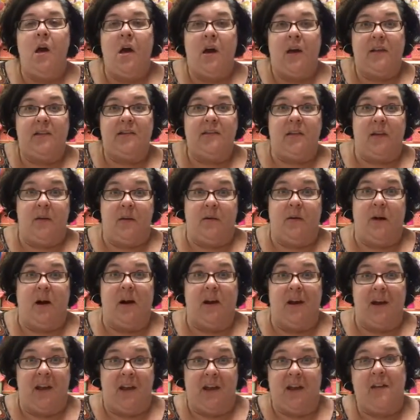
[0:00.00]
Also,
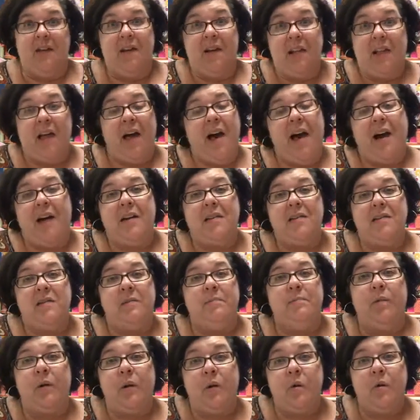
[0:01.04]
our in-class
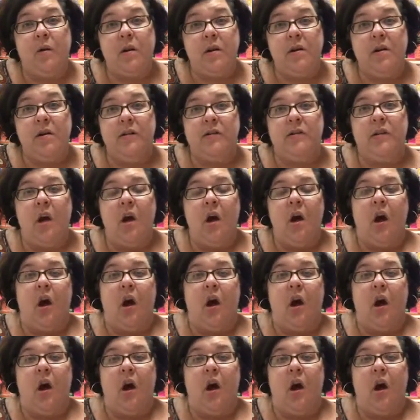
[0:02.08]
book orders